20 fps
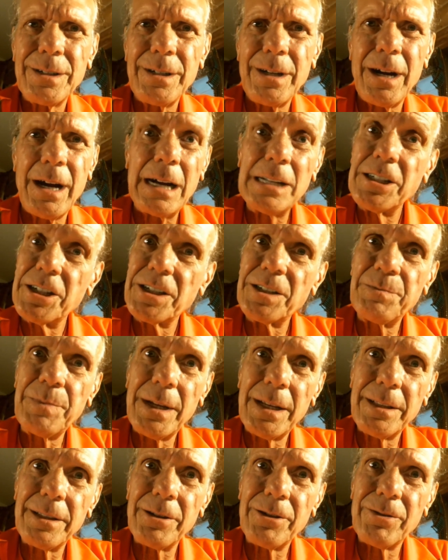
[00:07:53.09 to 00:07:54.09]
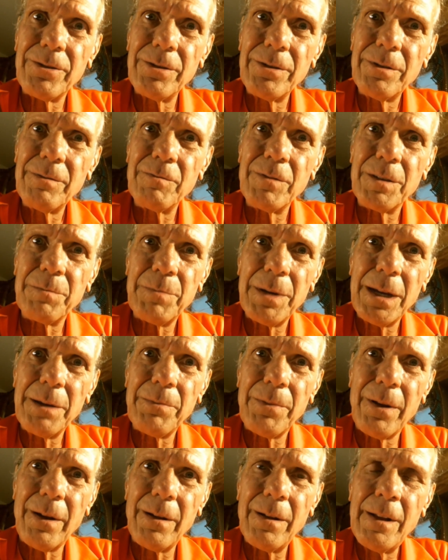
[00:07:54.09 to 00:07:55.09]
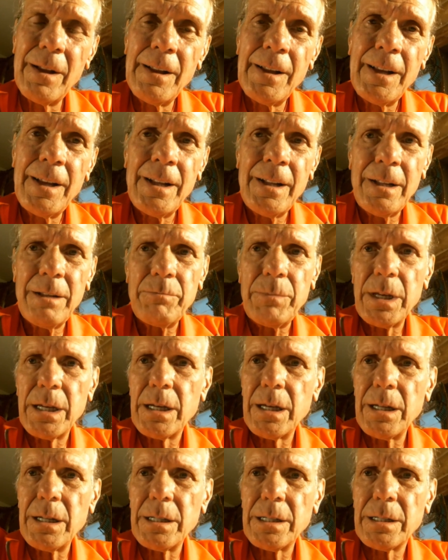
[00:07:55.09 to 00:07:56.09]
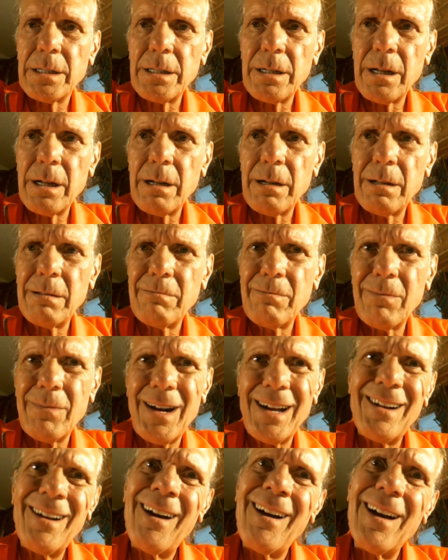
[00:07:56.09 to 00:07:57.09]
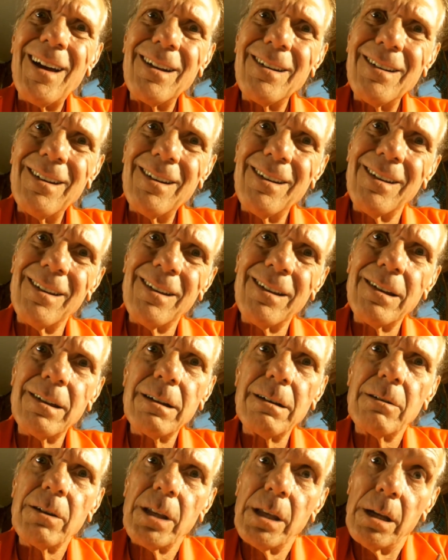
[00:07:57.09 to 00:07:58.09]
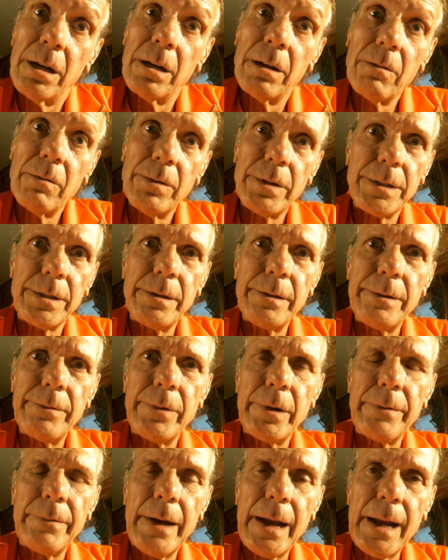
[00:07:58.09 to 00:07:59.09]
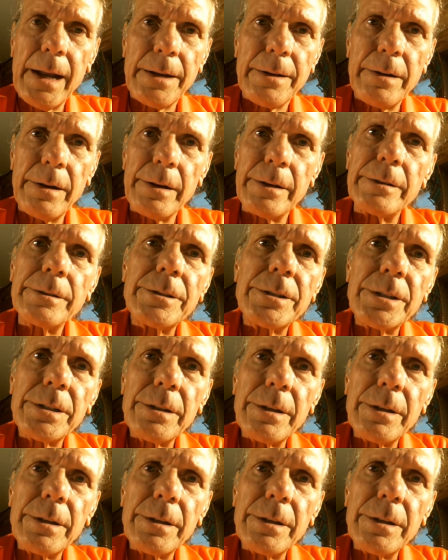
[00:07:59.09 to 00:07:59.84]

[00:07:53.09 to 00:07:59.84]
You know, I just speak the truth with people because uh, why not? Huh? You know, what what have I got to lose?